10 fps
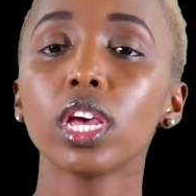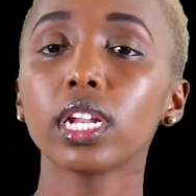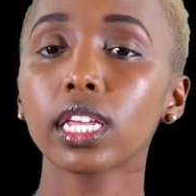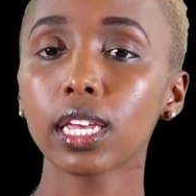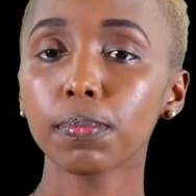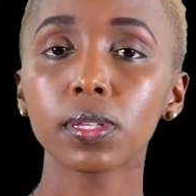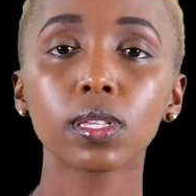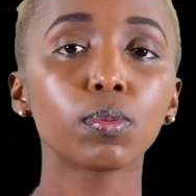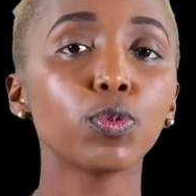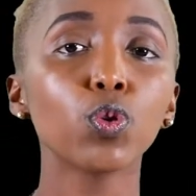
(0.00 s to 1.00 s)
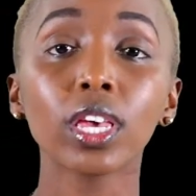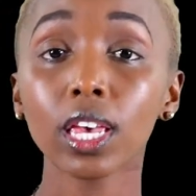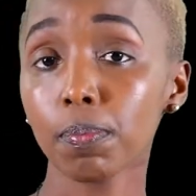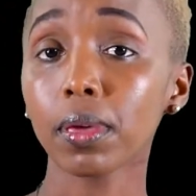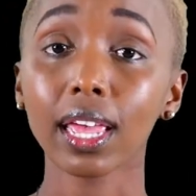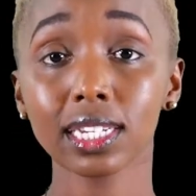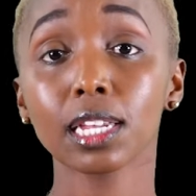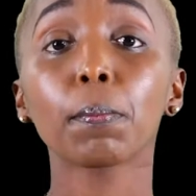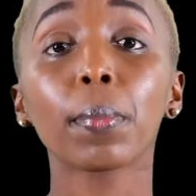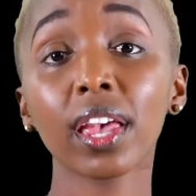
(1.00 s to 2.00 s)
it keeps you keep
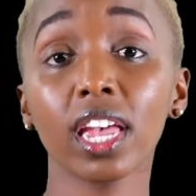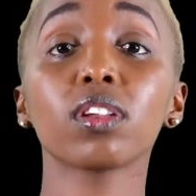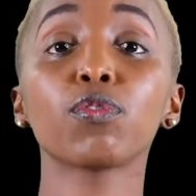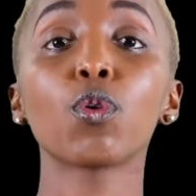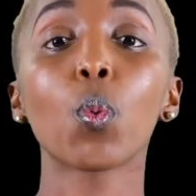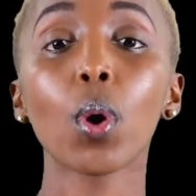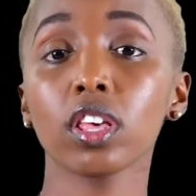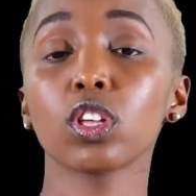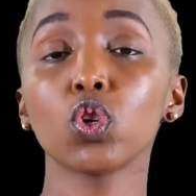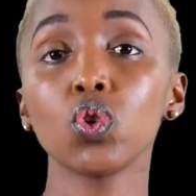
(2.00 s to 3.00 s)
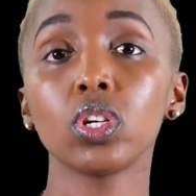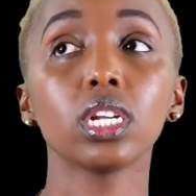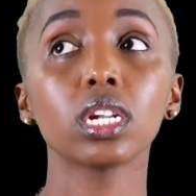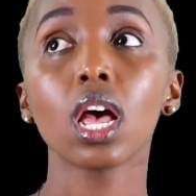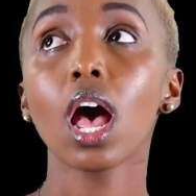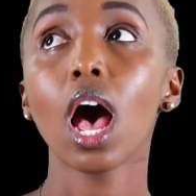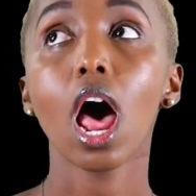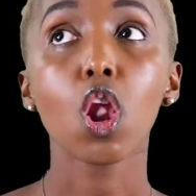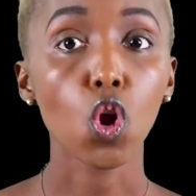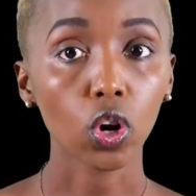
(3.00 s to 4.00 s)
getting paid for work that you did
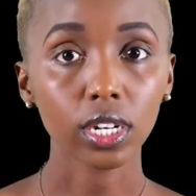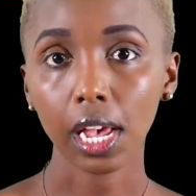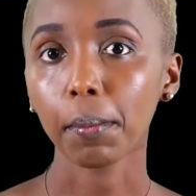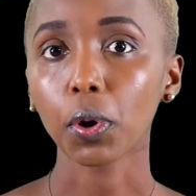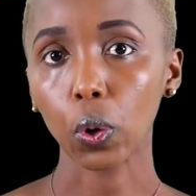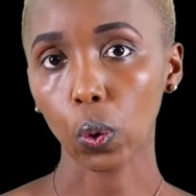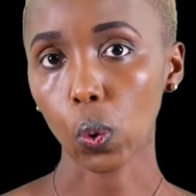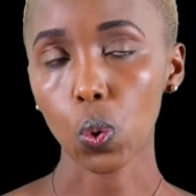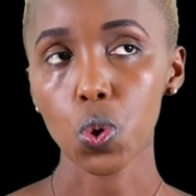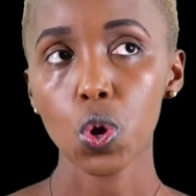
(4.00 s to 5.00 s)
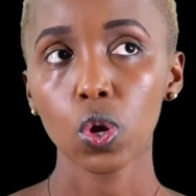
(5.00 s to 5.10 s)
long time ago.